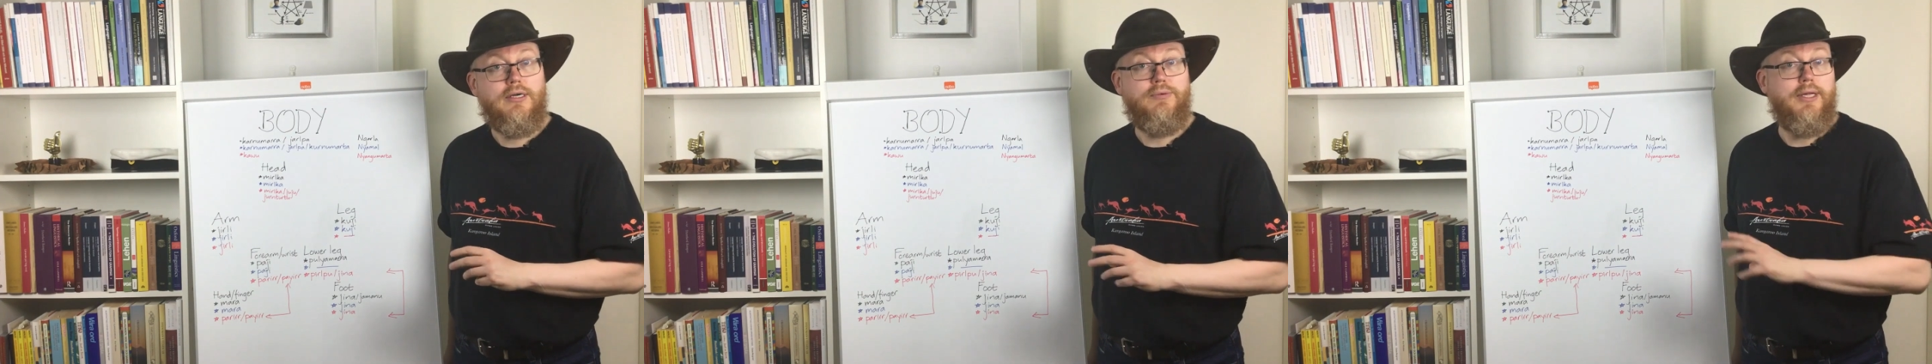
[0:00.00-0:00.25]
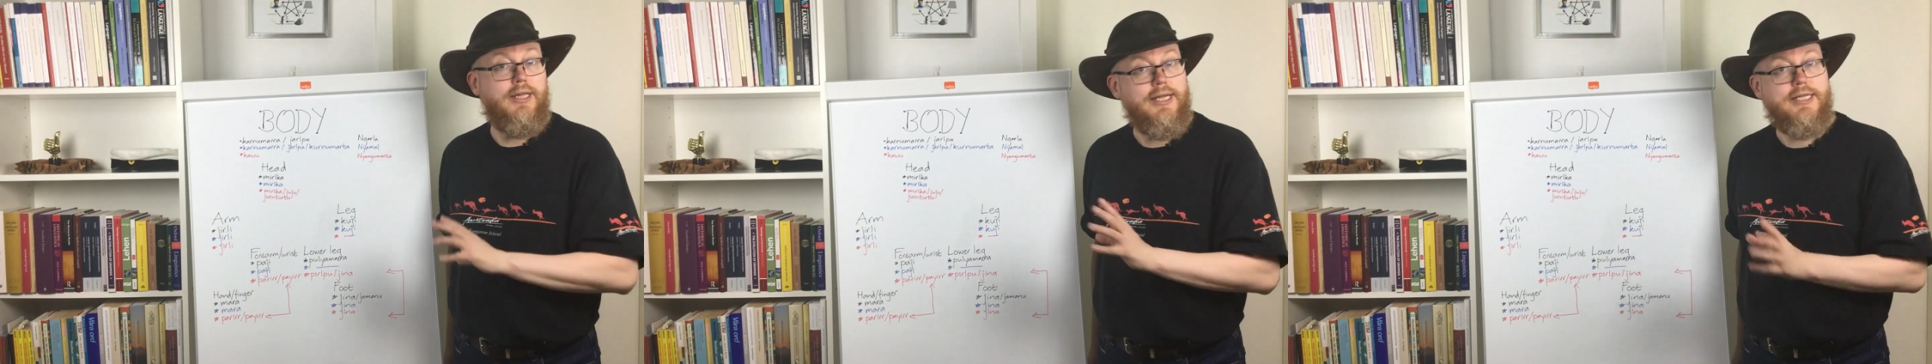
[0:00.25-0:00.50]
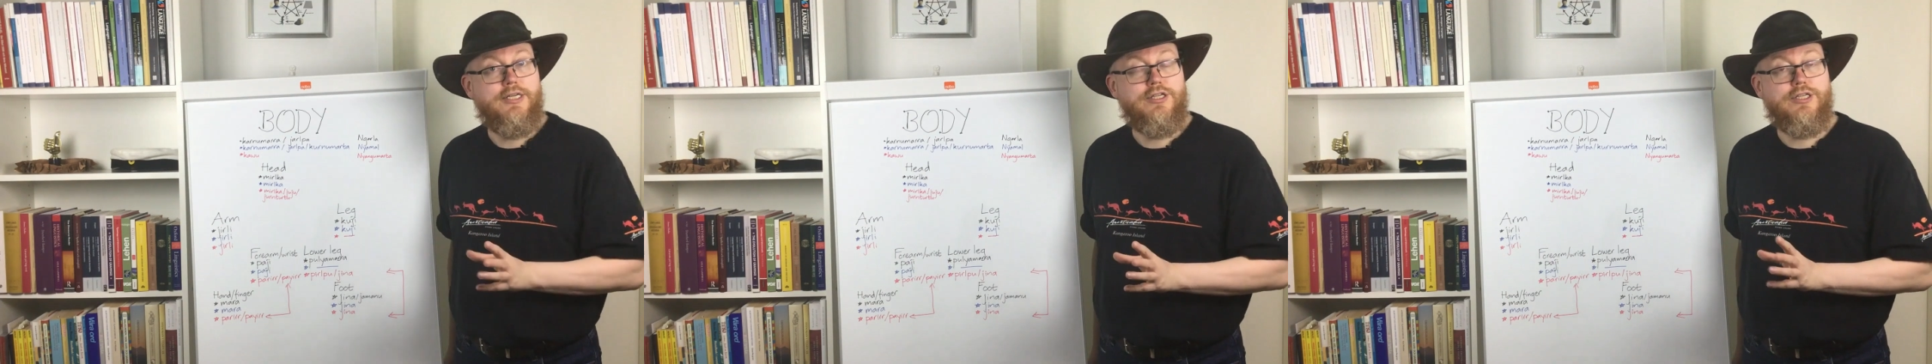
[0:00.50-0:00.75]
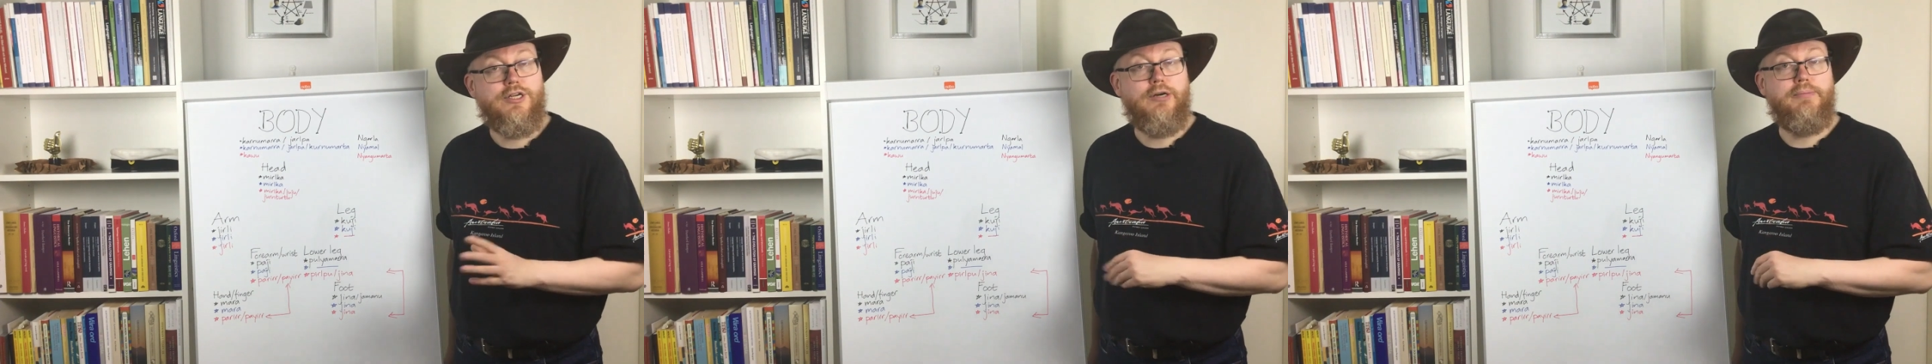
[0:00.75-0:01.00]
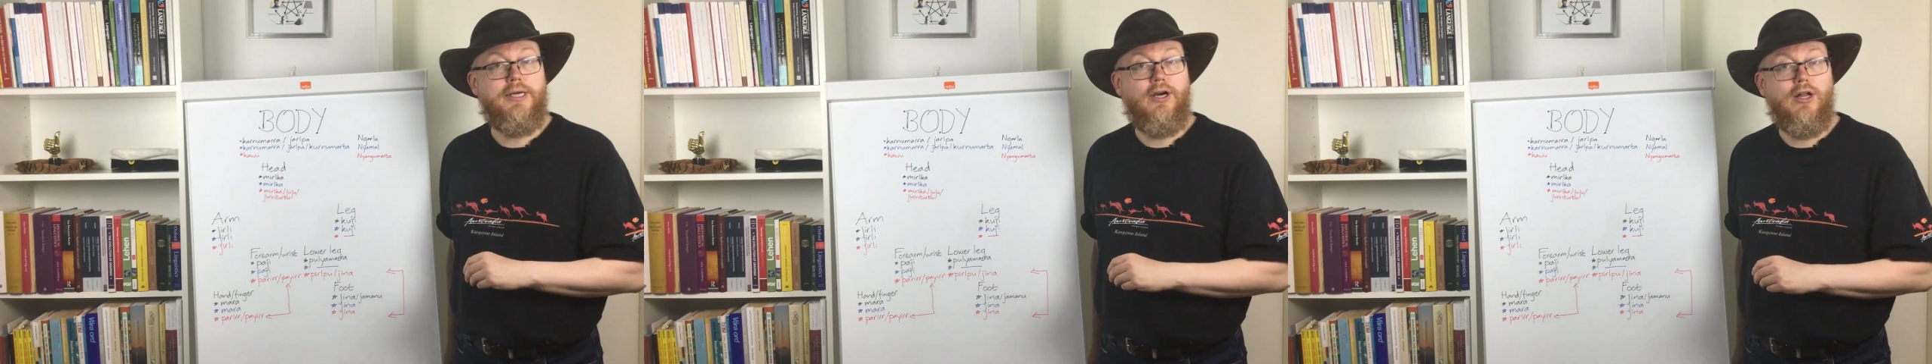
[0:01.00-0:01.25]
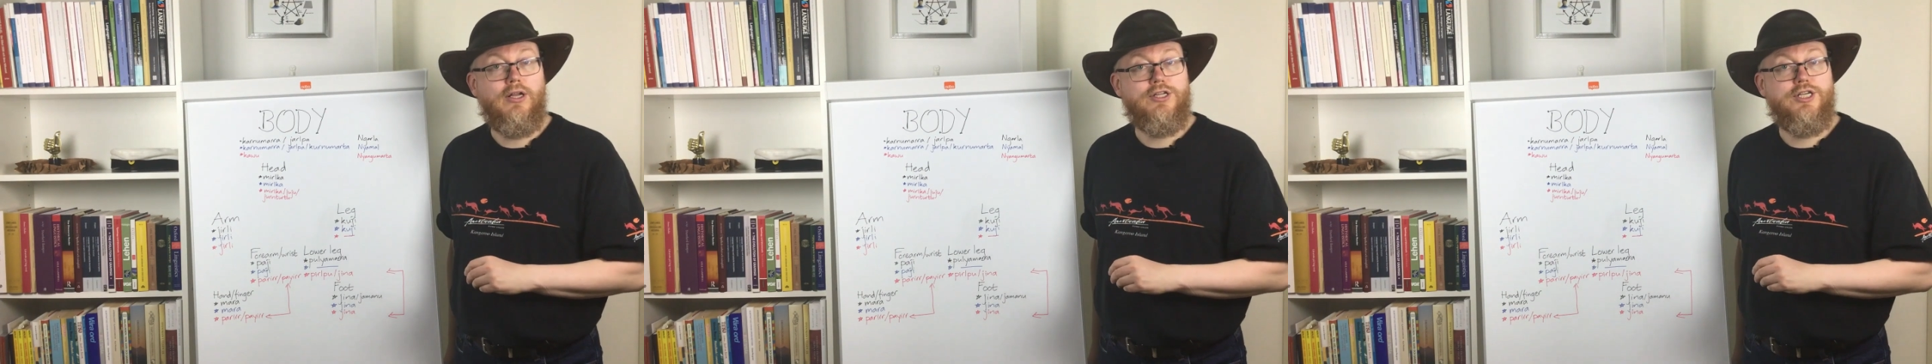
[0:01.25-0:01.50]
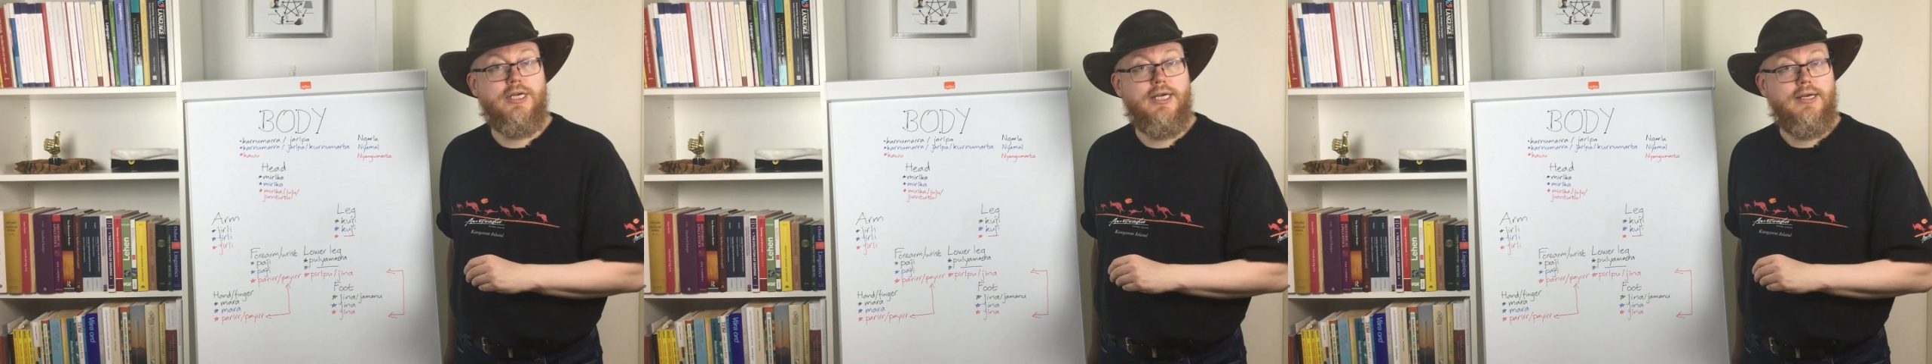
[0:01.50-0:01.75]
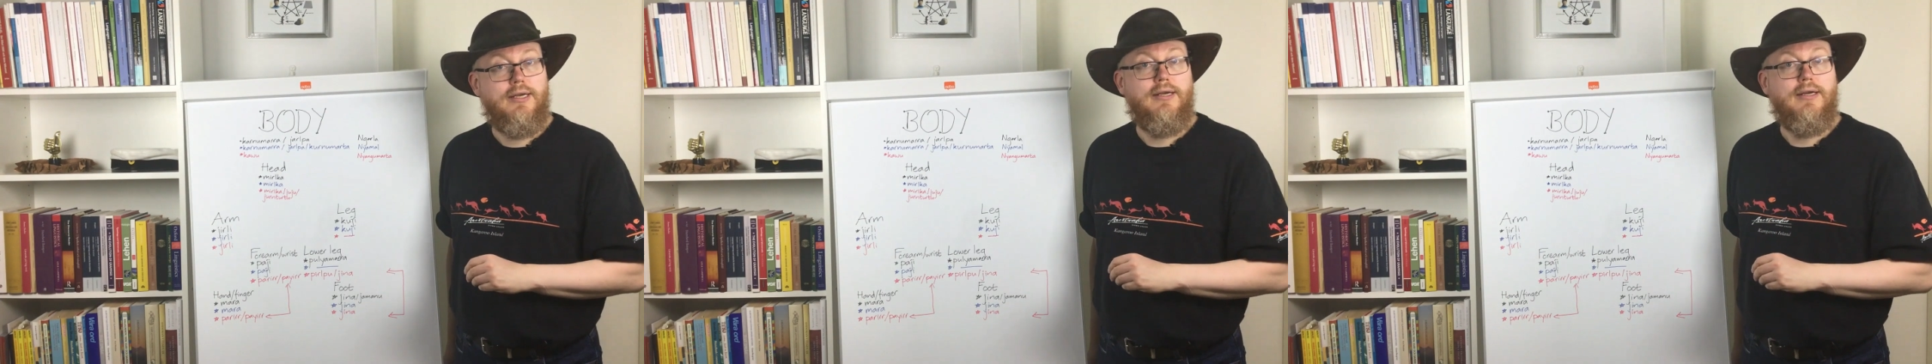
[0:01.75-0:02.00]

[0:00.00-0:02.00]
religious terminology,